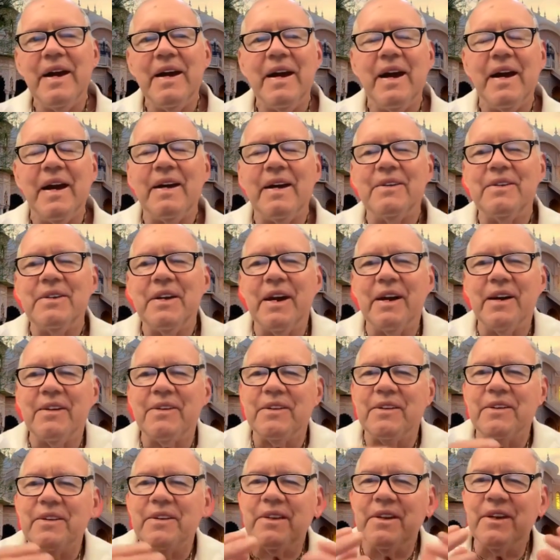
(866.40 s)
And yet,
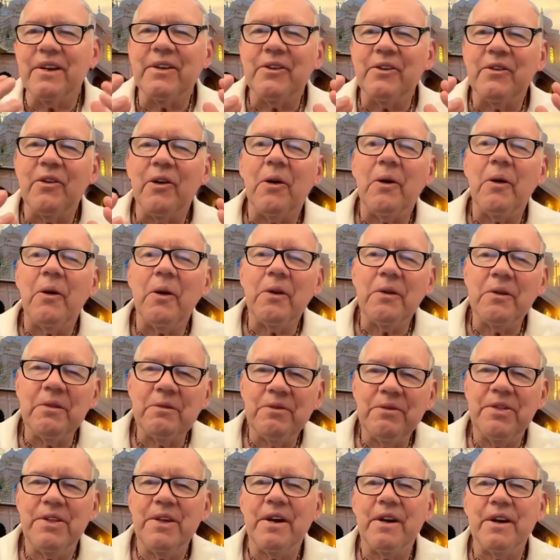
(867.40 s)
in all of
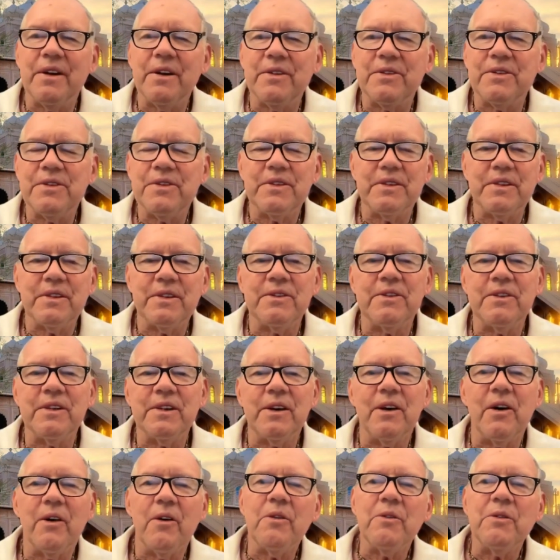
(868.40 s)
this, in
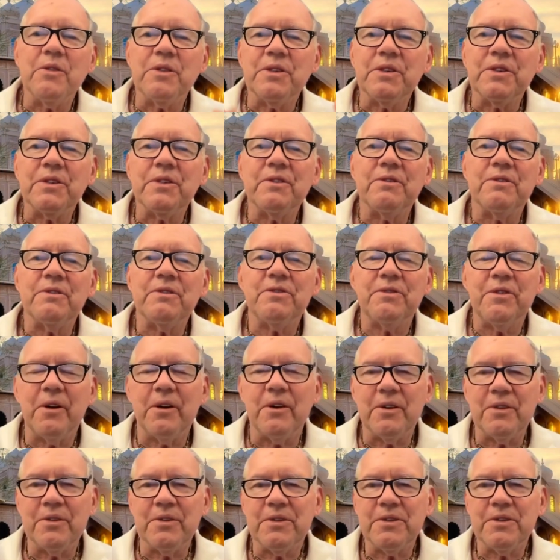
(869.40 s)
the ocean of
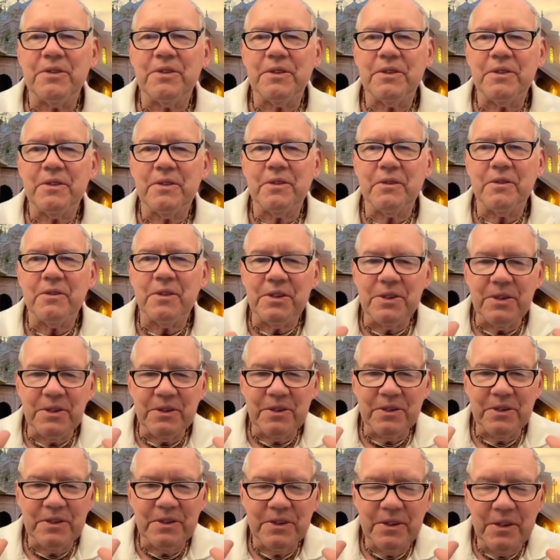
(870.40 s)
faults, which
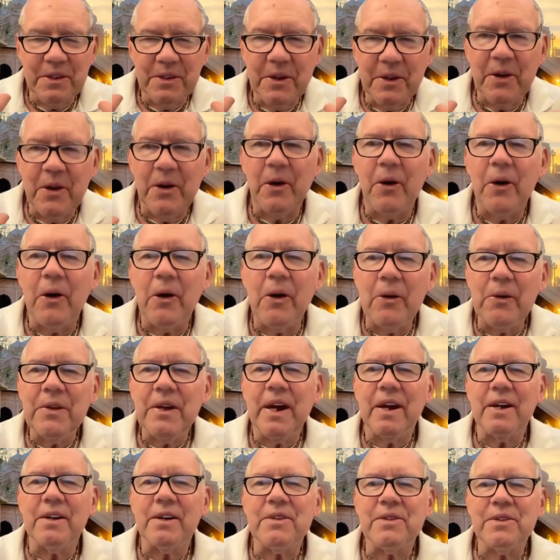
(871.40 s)
is called
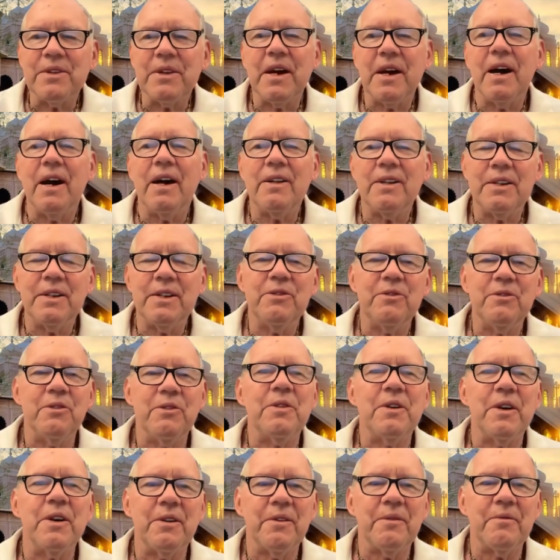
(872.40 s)
as Kali
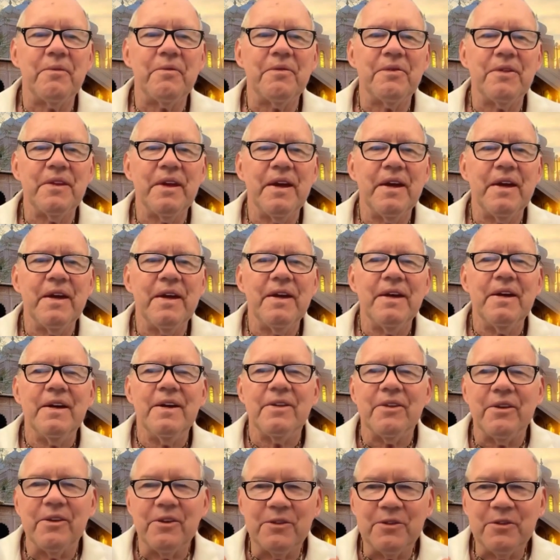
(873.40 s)
Yuga,
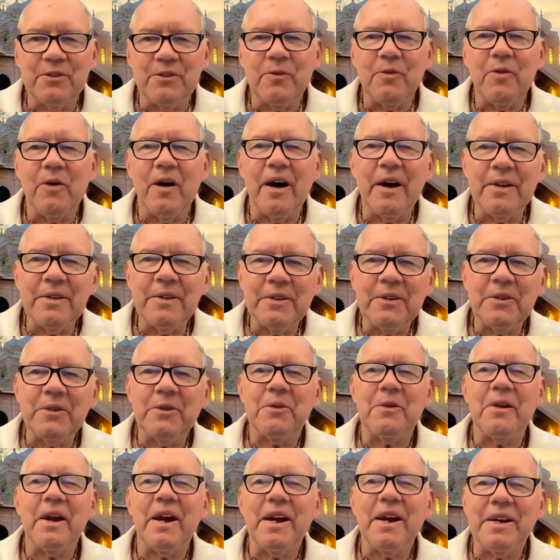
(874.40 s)
there's one
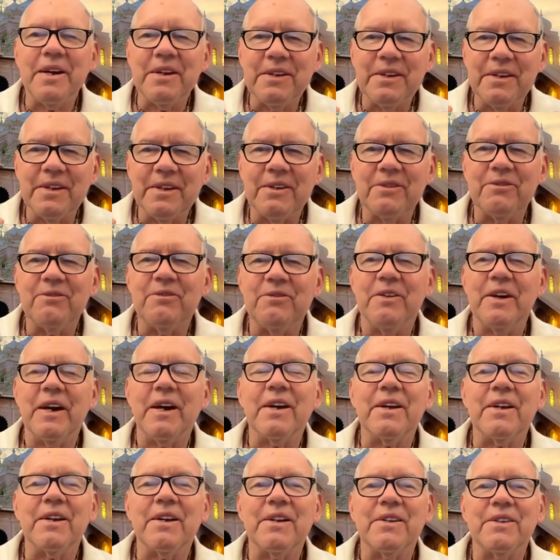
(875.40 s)
great
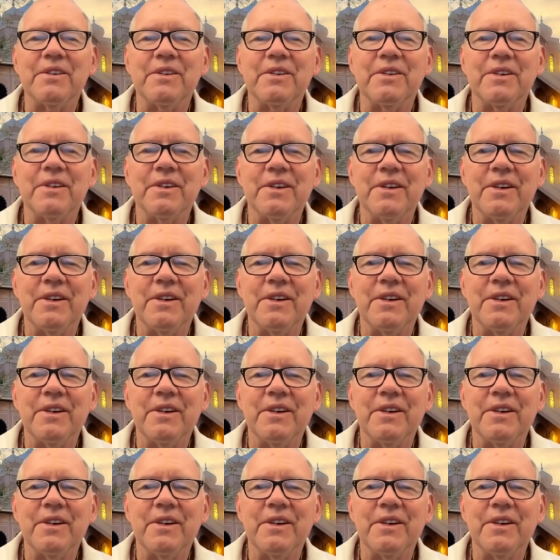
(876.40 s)
advantage.